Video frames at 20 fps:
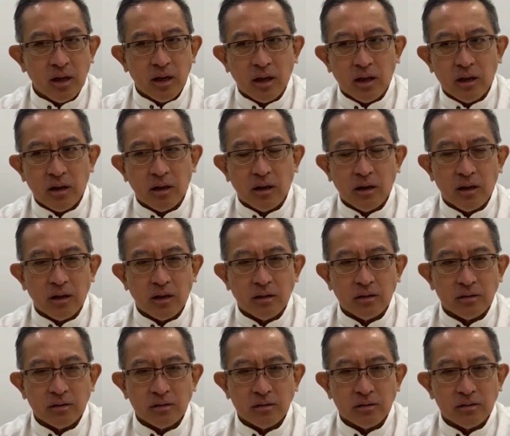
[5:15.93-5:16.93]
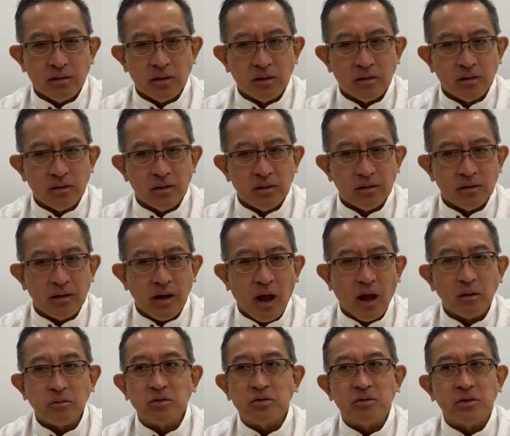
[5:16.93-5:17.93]
it
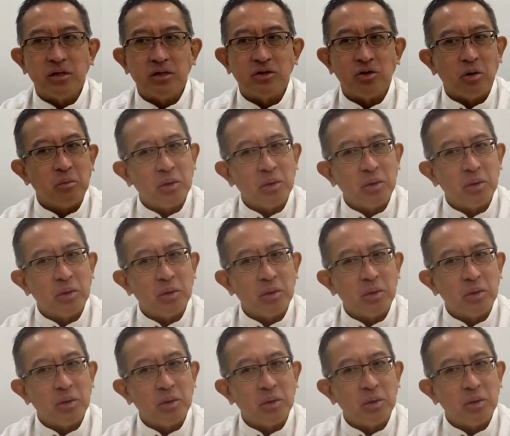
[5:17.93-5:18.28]
helps with so